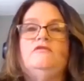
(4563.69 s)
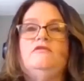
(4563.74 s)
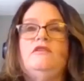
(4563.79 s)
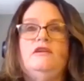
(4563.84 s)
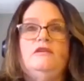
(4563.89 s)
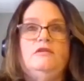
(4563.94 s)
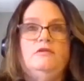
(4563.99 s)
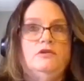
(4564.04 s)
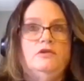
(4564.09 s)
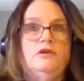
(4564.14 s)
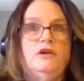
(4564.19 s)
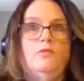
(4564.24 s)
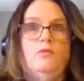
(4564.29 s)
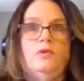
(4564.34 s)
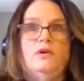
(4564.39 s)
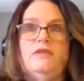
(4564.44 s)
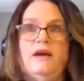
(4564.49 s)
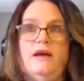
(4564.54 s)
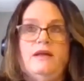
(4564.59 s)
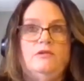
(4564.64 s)
Take a look at
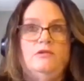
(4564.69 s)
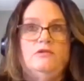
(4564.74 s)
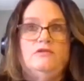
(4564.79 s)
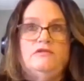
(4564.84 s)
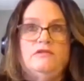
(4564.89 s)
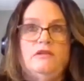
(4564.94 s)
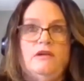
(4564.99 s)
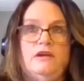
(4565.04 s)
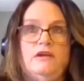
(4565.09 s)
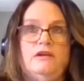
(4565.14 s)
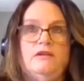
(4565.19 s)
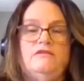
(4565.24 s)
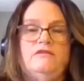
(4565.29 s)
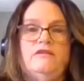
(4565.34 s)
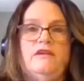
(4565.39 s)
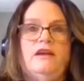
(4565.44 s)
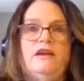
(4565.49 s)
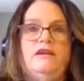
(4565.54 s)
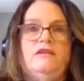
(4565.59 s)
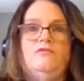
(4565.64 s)
what that looks like, because
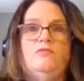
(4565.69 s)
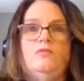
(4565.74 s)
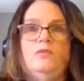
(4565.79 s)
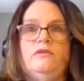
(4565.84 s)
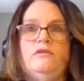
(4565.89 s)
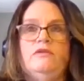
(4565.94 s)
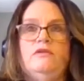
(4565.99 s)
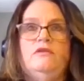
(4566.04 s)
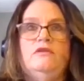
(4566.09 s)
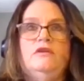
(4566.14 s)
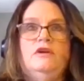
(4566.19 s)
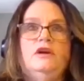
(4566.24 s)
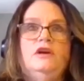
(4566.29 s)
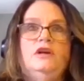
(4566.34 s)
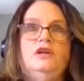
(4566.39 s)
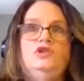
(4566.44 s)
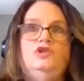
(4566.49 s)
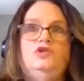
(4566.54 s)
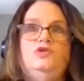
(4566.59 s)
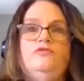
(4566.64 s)
that is one of the
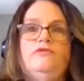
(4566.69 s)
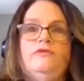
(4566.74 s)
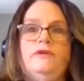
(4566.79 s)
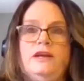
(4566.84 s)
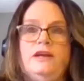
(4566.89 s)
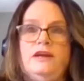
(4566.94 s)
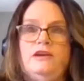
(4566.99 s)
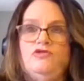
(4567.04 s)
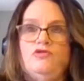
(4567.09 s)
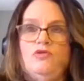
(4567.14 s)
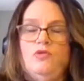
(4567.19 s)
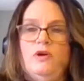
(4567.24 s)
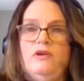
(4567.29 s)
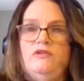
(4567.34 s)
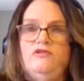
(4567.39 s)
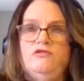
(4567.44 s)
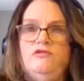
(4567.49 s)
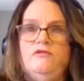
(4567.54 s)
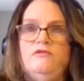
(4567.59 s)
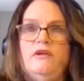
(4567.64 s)
2 financial
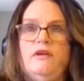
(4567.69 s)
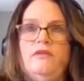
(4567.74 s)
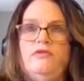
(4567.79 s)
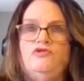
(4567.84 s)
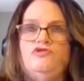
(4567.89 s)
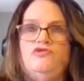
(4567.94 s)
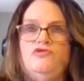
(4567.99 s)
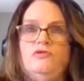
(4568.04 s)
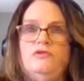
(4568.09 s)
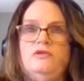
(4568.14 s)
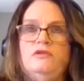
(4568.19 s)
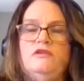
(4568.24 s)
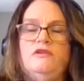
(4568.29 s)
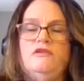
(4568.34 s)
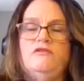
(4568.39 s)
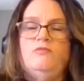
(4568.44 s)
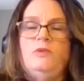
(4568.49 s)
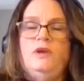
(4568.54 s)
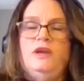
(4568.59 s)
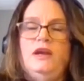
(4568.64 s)
questions on the shortened
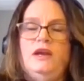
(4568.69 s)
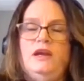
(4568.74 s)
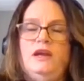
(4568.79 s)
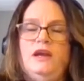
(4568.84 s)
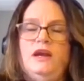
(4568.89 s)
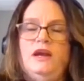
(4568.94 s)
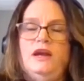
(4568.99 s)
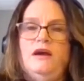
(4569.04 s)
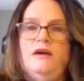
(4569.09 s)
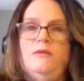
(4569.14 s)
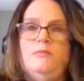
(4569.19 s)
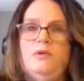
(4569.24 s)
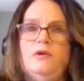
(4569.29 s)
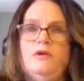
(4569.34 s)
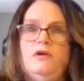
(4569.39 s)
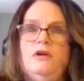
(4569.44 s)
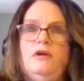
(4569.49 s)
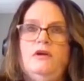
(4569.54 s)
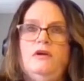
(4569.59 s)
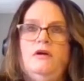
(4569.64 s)
SBA app.
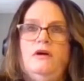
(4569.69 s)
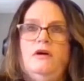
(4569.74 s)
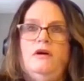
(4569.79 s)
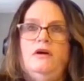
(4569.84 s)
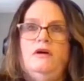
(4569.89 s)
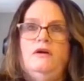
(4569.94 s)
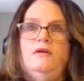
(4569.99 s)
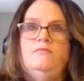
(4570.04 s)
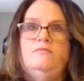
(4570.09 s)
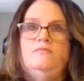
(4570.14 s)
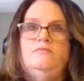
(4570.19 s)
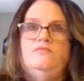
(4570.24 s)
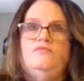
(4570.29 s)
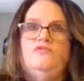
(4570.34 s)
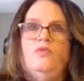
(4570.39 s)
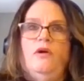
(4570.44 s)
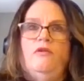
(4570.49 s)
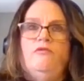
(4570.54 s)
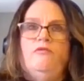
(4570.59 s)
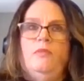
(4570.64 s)

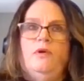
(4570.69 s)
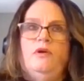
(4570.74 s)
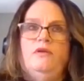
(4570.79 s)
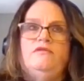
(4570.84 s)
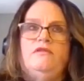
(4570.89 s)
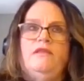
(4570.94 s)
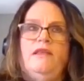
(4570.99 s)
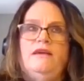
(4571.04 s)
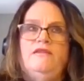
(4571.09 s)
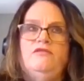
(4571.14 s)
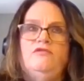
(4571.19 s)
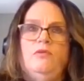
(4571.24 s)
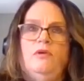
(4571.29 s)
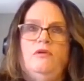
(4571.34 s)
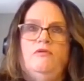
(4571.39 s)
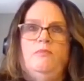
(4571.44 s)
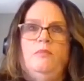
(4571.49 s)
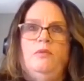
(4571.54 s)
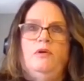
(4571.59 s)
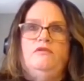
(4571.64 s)
12 months, last
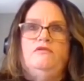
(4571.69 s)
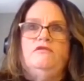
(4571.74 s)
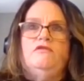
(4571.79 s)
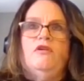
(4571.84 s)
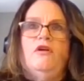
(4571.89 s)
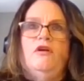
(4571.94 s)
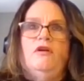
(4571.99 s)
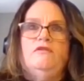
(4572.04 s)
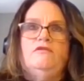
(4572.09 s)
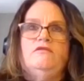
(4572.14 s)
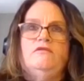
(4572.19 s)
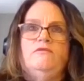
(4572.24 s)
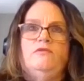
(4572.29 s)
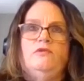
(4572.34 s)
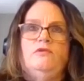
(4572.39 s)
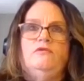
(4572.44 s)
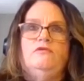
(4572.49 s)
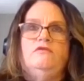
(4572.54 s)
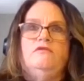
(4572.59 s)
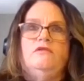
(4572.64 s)
12 months, cost of
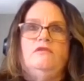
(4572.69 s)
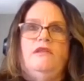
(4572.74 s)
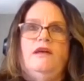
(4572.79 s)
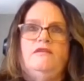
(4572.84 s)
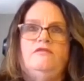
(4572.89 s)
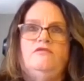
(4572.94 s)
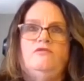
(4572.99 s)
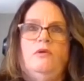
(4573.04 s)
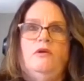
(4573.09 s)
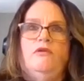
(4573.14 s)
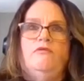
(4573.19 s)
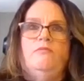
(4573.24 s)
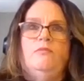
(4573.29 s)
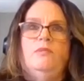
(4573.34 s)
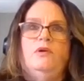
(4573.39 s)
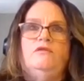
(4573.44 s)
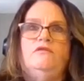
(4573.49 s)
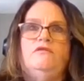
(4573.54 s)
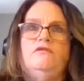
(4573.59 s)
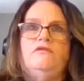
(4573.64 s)
goods, and last 12
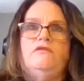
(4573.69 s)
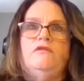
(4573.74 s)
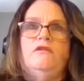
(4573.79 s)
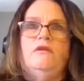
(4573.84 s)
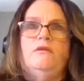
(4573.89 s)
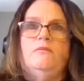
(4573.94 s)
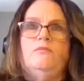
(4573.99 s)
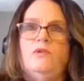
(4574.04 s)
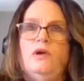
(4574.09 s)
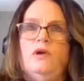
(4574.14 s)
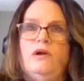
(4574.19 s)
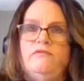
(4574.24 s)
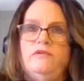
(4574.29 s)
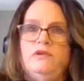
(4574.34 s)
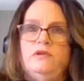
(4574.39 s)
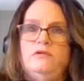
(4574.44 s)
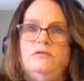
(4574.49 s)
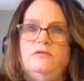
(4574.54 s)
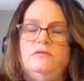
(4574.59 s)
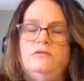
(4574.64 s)
months revenue.